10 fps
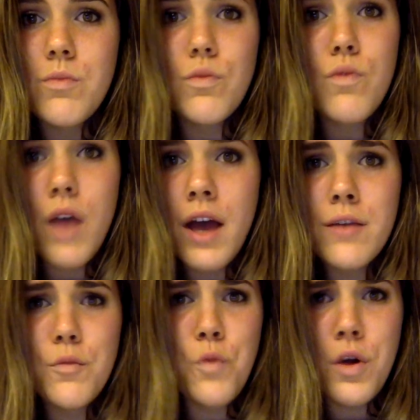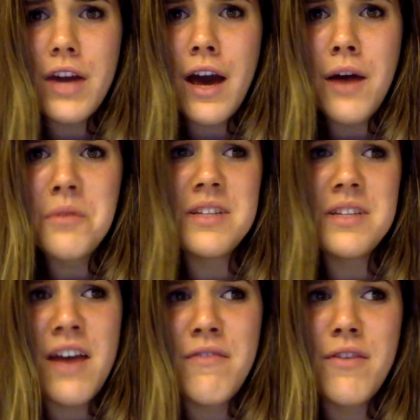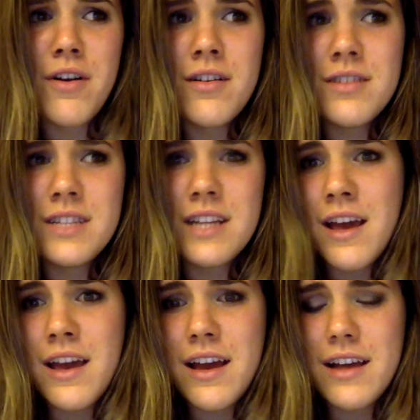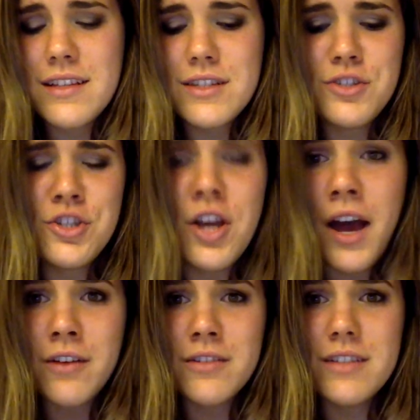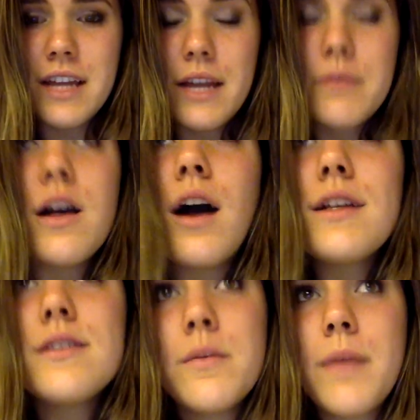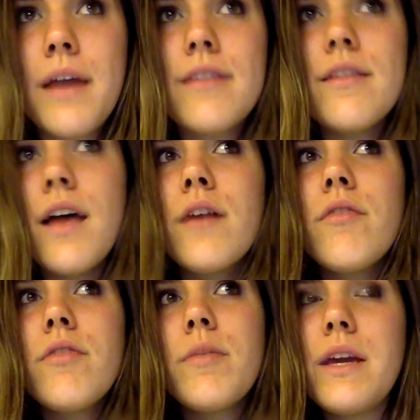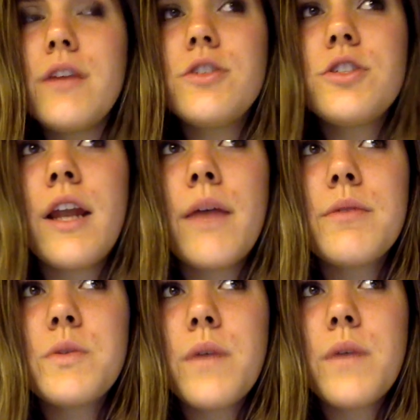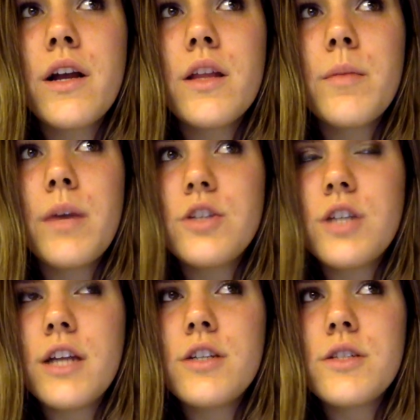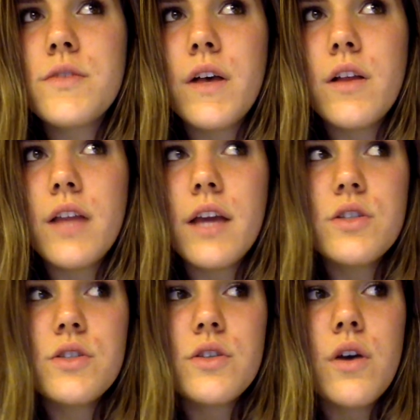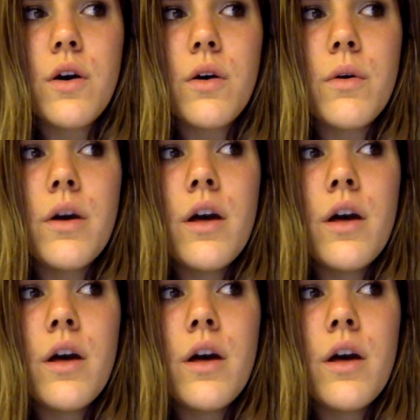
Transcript: run workout ever today as a child and it was awesome. I love the beach and I was running on the beach and I just felt like so